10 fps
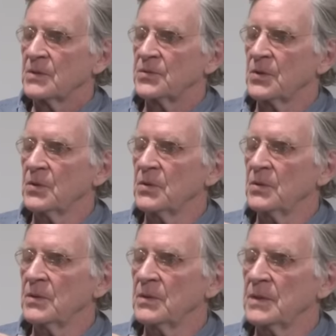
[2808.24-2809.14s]

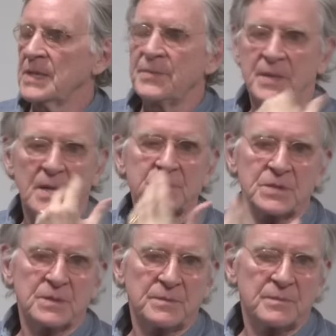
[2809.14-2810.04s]
So he
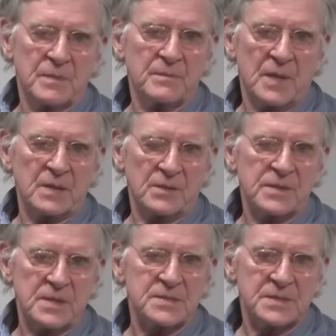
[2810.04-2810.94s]
becomes a
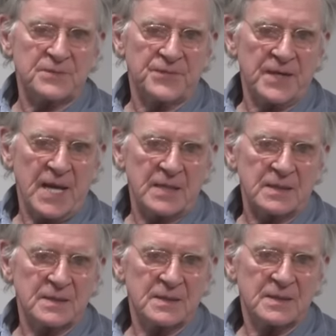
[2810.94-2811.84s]
monotheistic fanatic